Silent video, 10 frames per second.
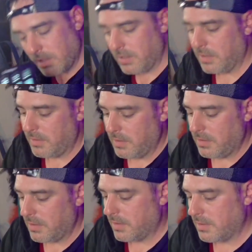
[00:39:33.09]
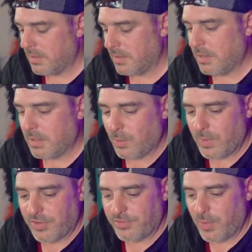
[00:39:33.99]
And then
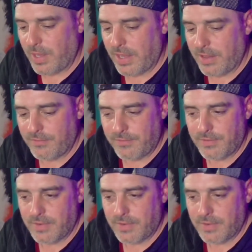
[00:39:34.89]
we also have